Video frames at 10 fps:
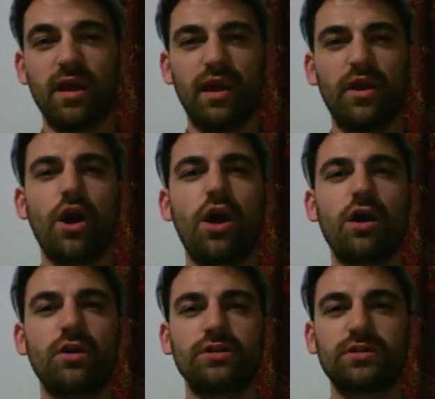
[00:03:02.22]
in our
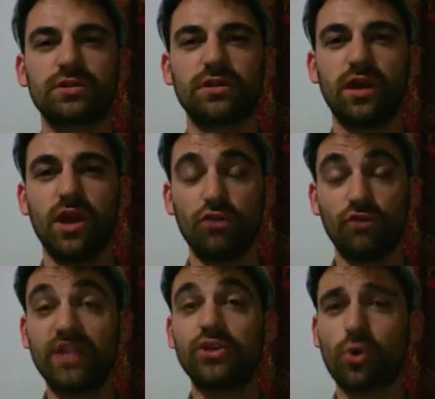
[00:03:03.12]
hearts,
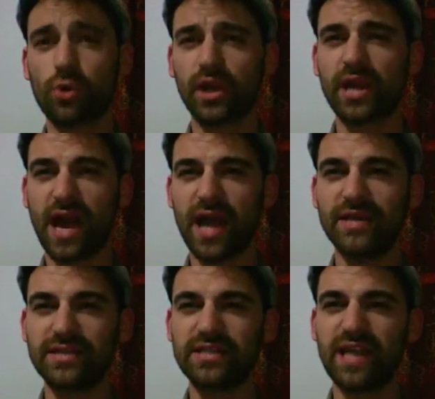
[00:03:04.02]
ready to
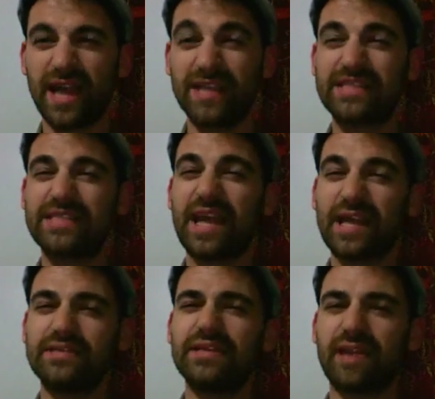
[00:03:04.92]
organize and
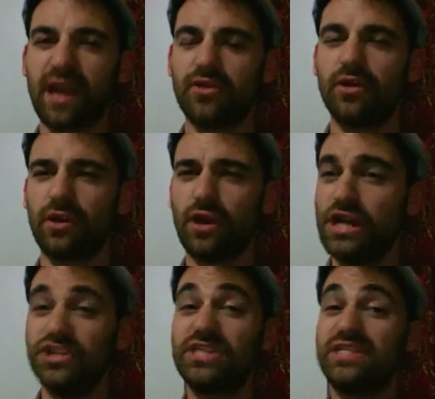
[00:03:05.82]
stand together,
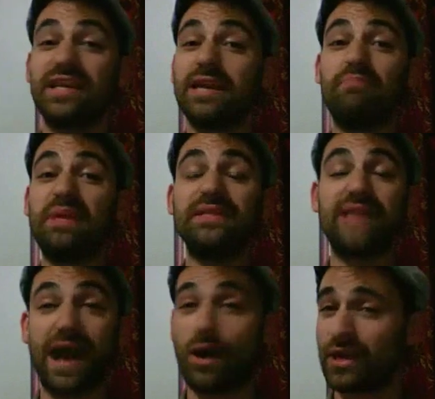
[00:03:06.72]
just to get beat
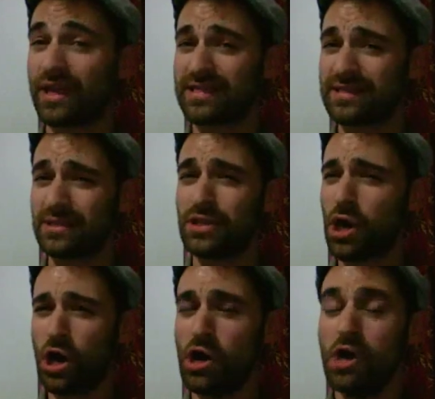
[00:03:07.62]
down against the
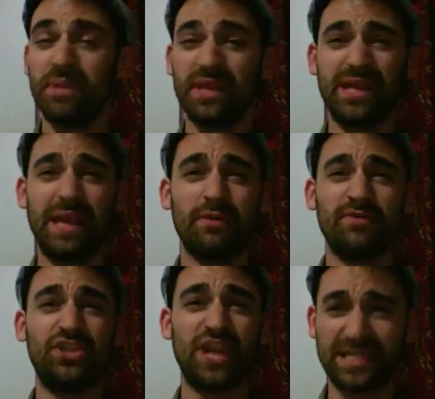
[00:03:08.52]
law, but in the name
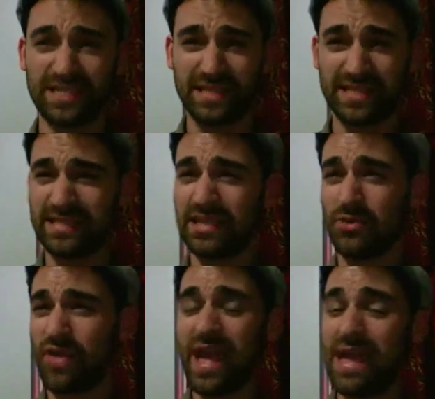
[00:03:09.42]
of justice, until
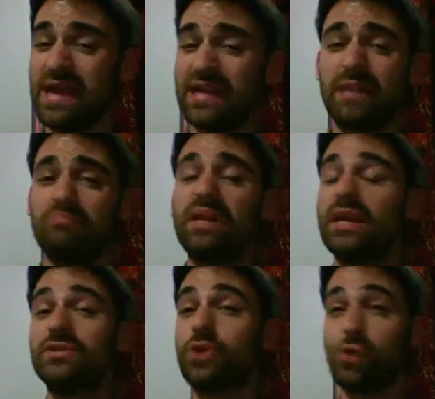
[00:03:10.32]
they can beat
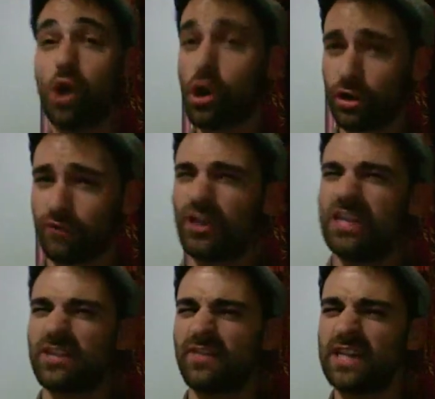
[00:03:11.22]
us no longer. For
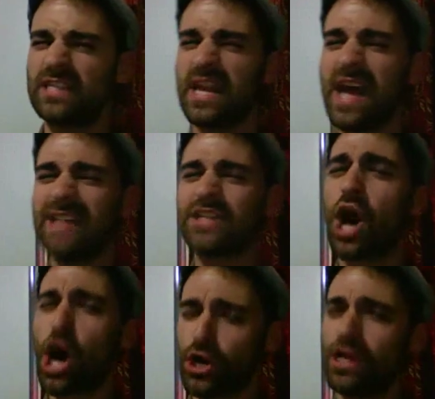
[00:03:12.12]
each of us has a
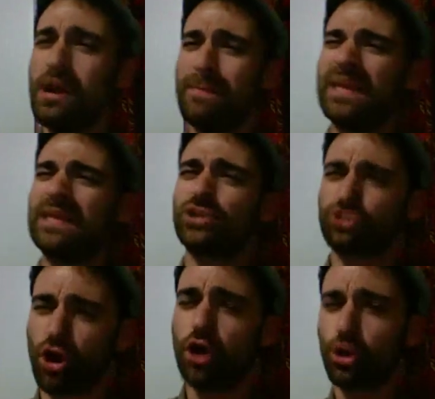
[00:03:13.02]
heart beating
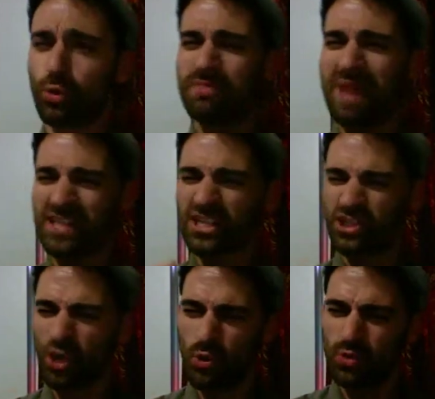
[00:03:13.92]
stronger, with magic
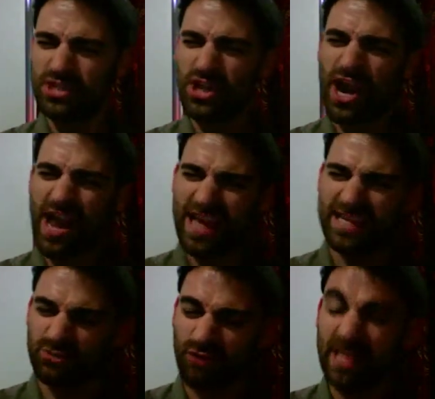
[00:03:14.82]
stones in our
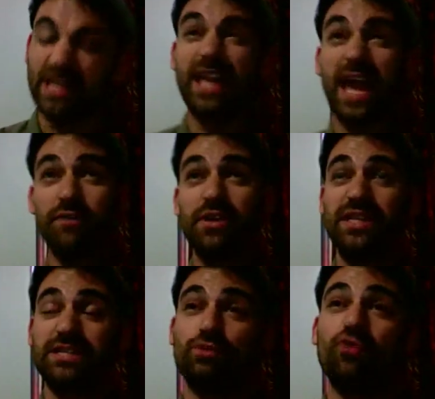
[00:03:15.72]
hands, ready to carry
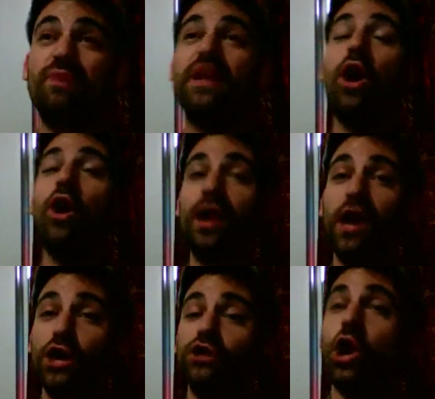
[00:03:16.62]
this movement on
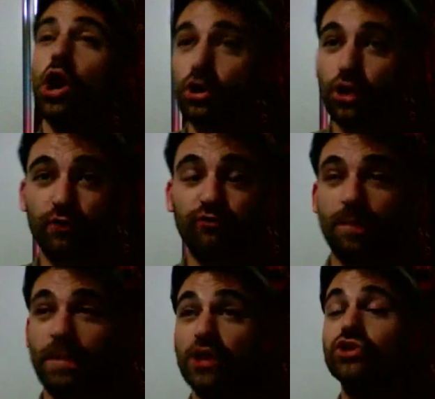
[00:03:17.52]
longer,
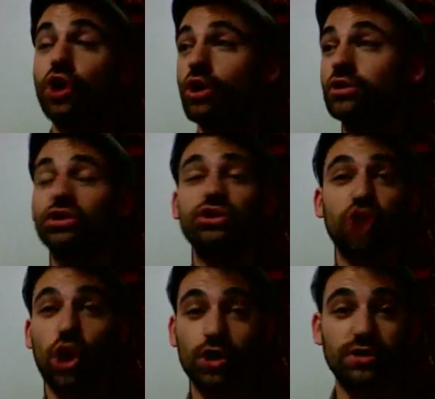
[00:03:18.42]
from song to
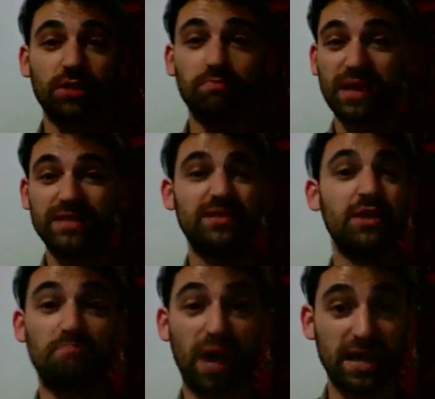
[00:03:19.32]
song, to
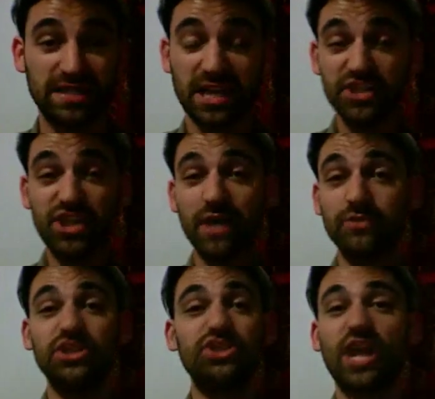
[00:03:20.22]
bus, jail
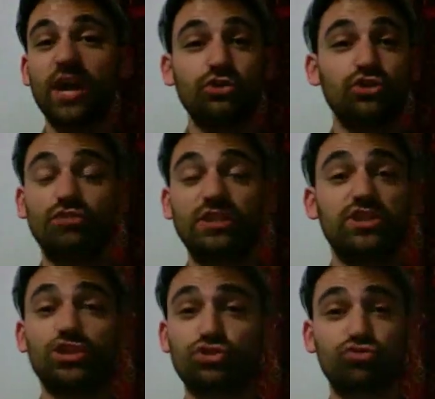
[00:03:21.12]
to jail, street
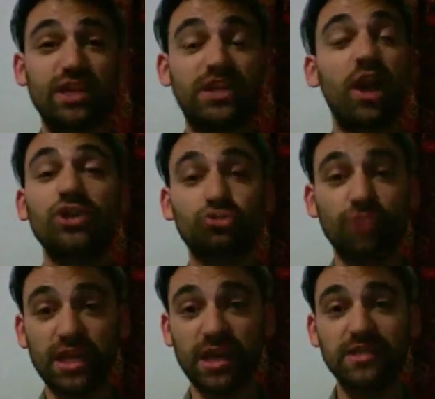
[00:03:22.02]
to street,
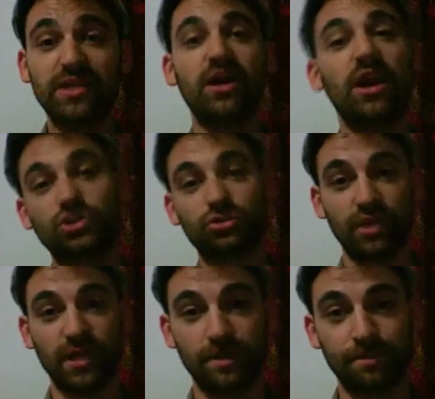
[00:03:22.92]
country to
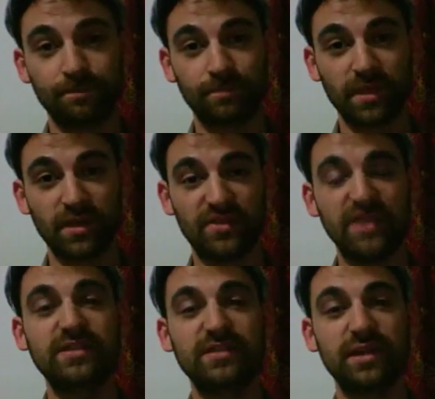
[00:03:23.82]
country.
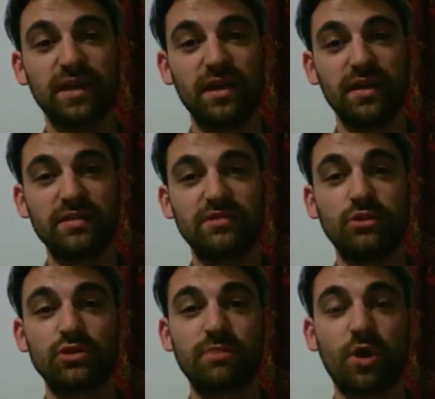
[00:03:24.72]
This is
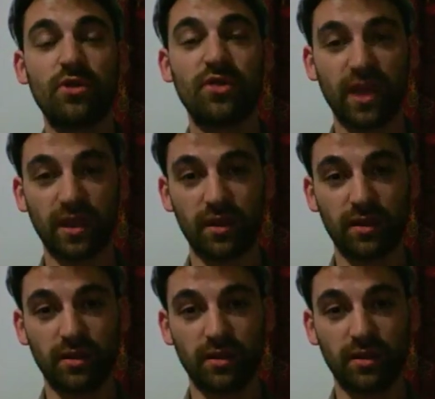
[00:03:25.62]
no small thing.